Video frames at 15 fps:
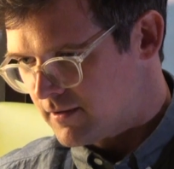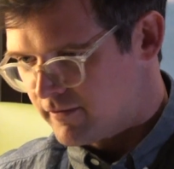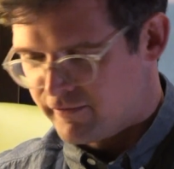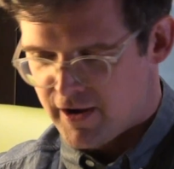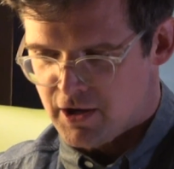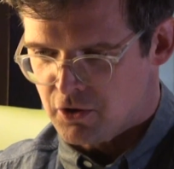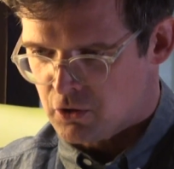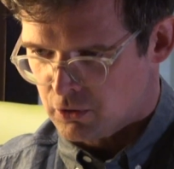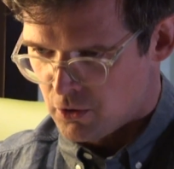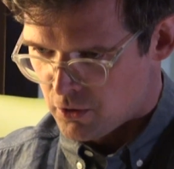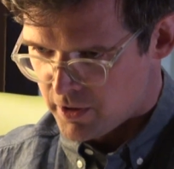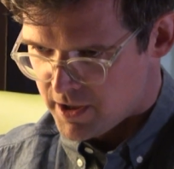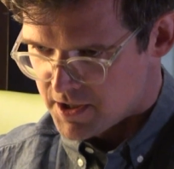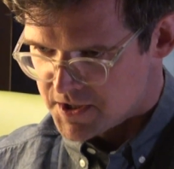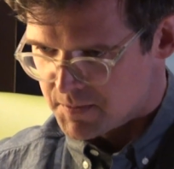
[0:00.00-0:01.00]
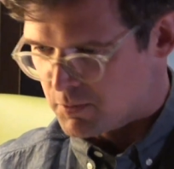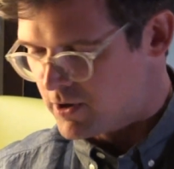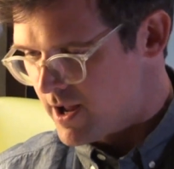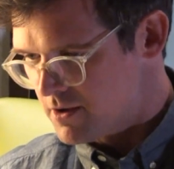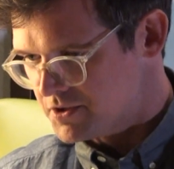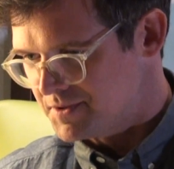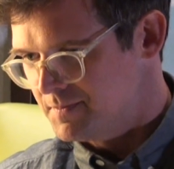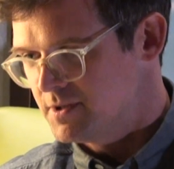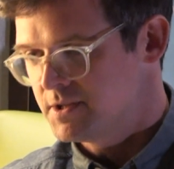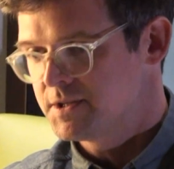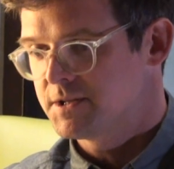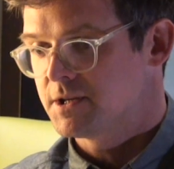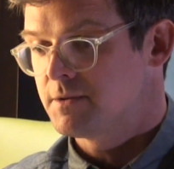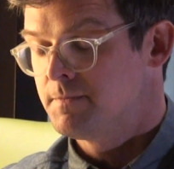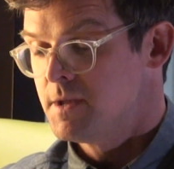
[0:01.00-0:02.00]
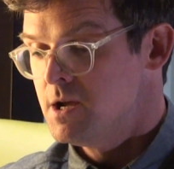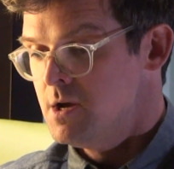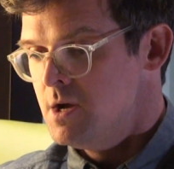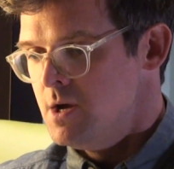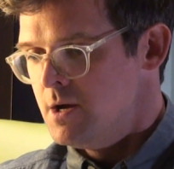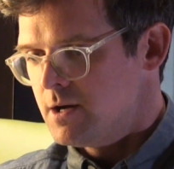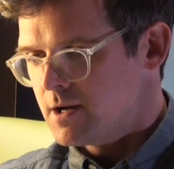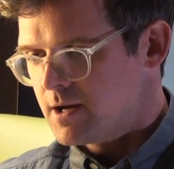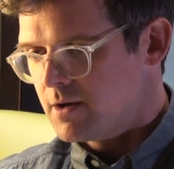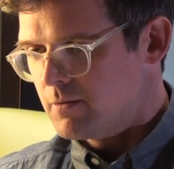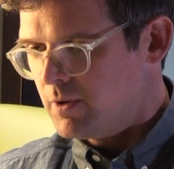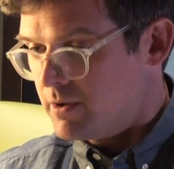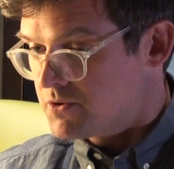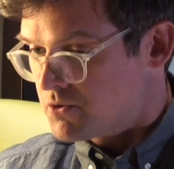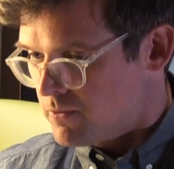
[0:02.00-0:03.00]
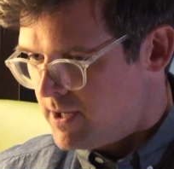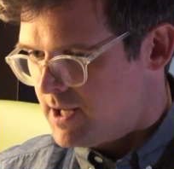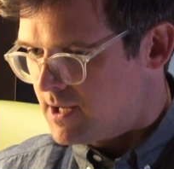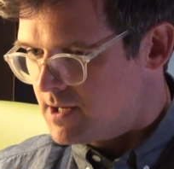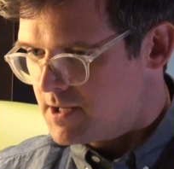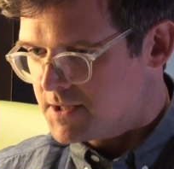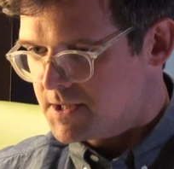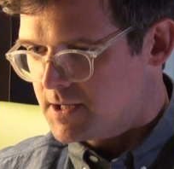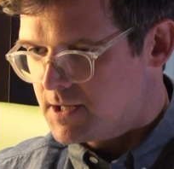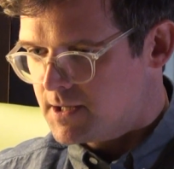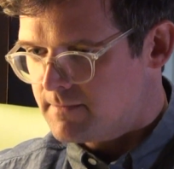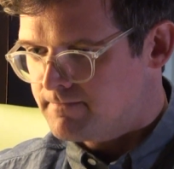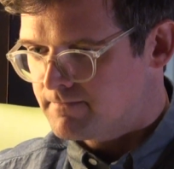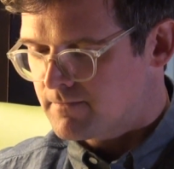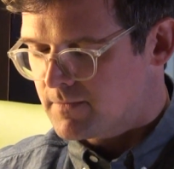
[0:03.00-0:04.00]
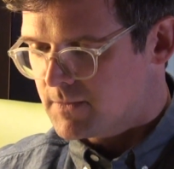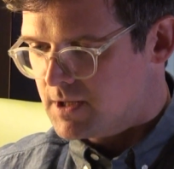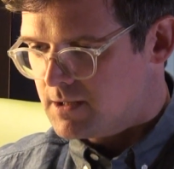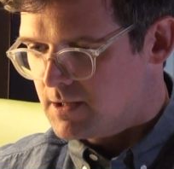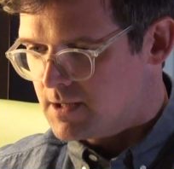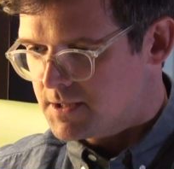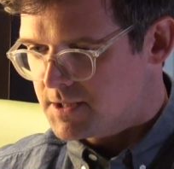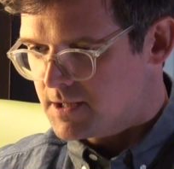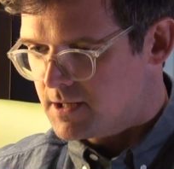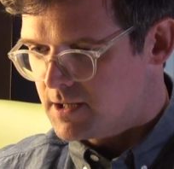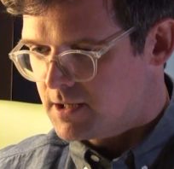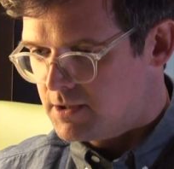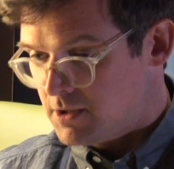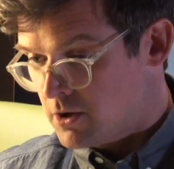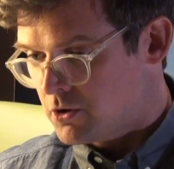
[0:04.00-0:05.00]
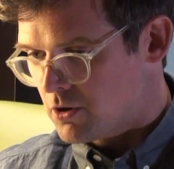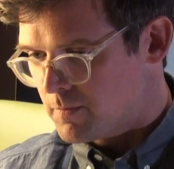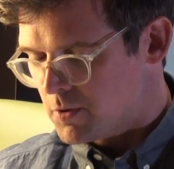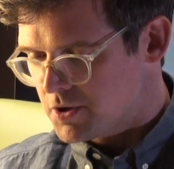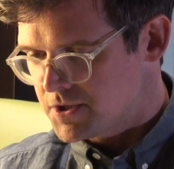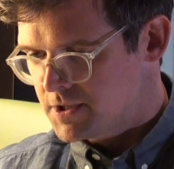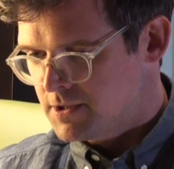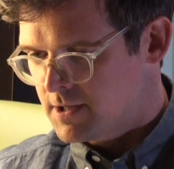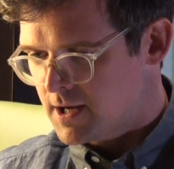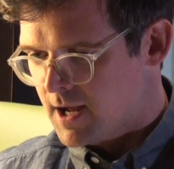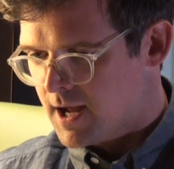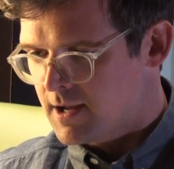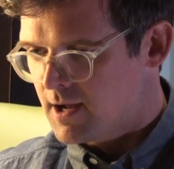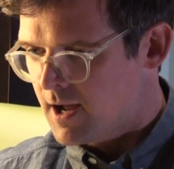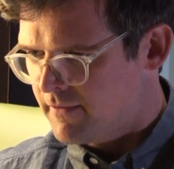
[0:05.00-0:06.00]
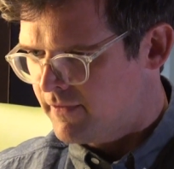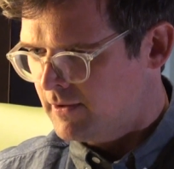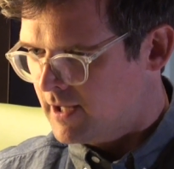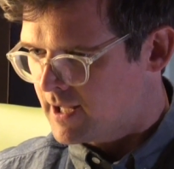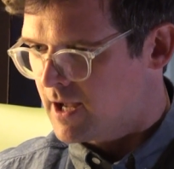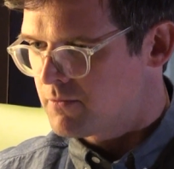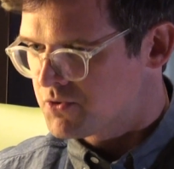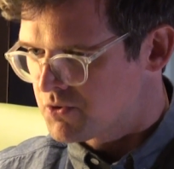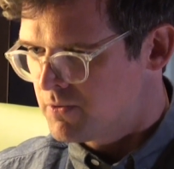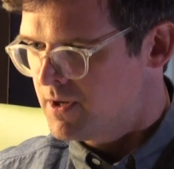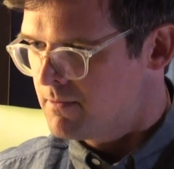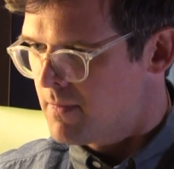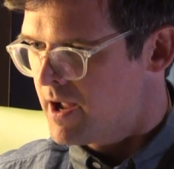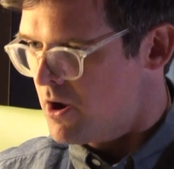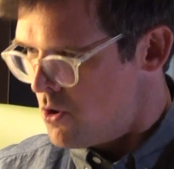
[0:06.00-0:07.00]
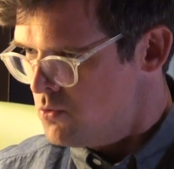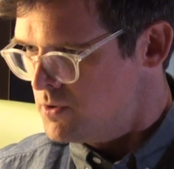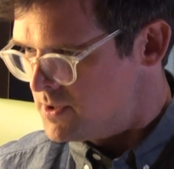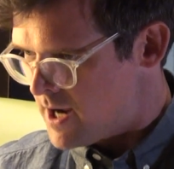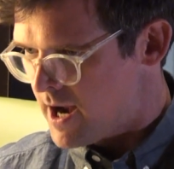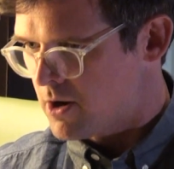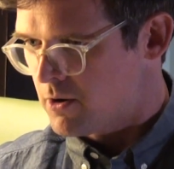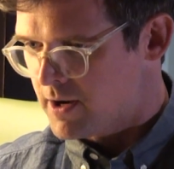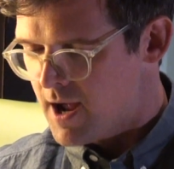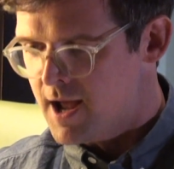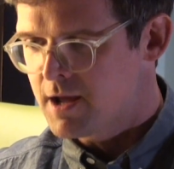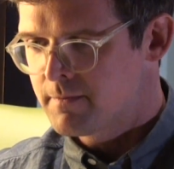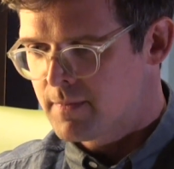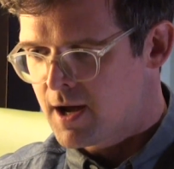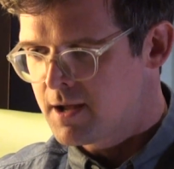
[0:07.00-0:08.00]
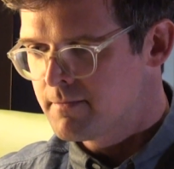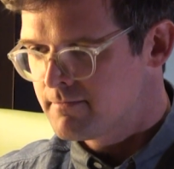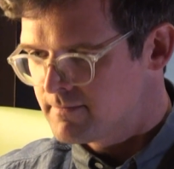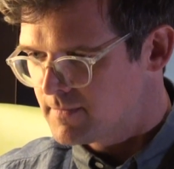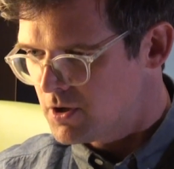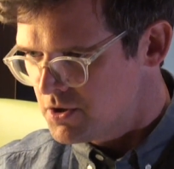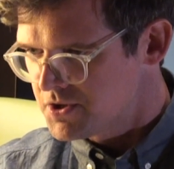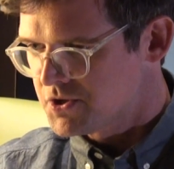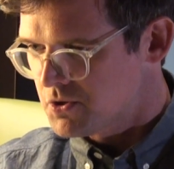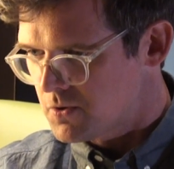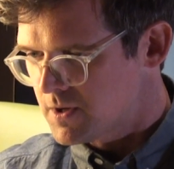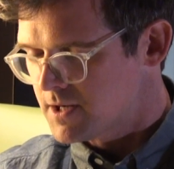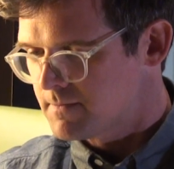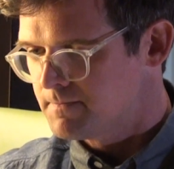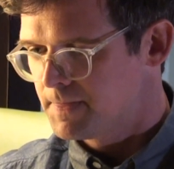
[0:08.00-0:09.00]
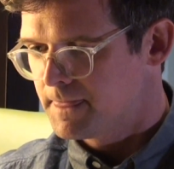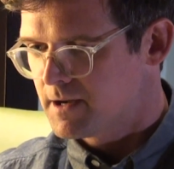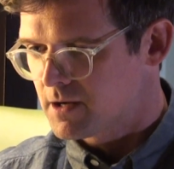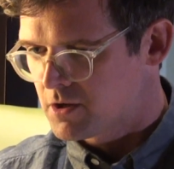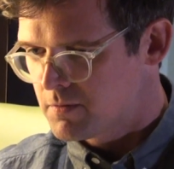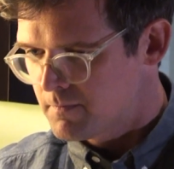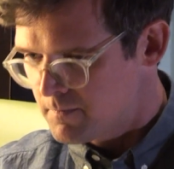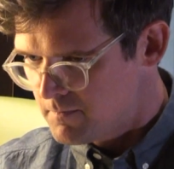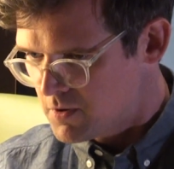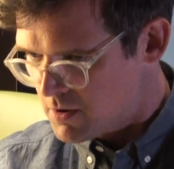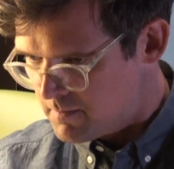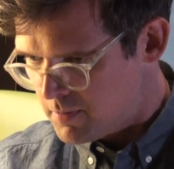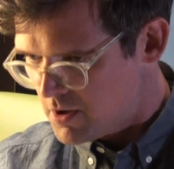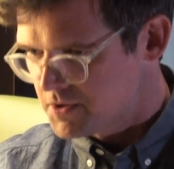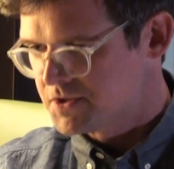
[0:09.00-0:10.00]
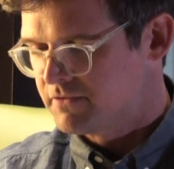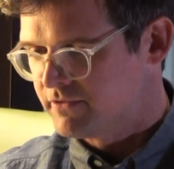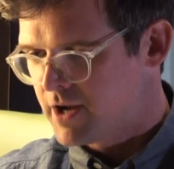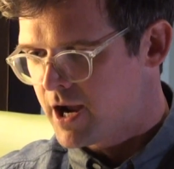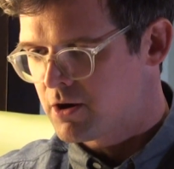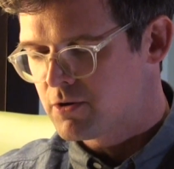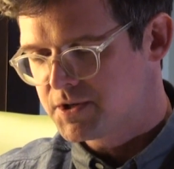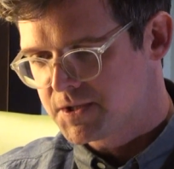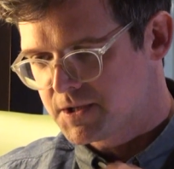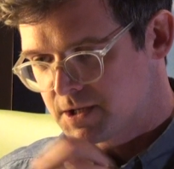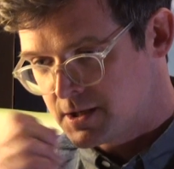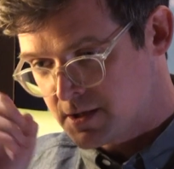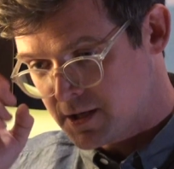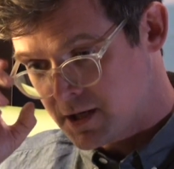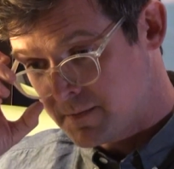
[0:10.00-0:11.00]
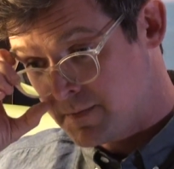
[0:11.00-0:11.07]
vainglorious pronouncements. And while I was reading it as a younger person, I felt like I was reading my own diary. I am also a compulsive diarist, and